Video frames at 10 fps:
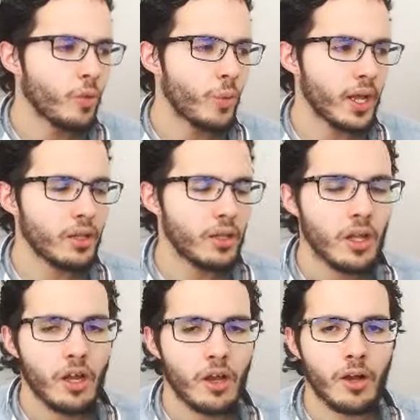Well,
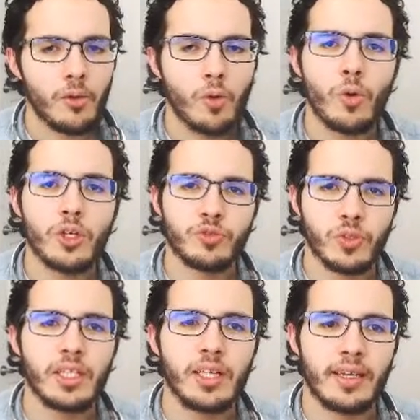what's
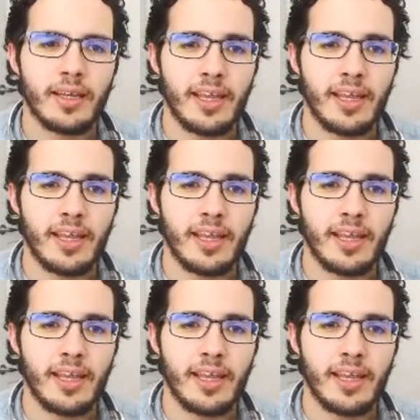really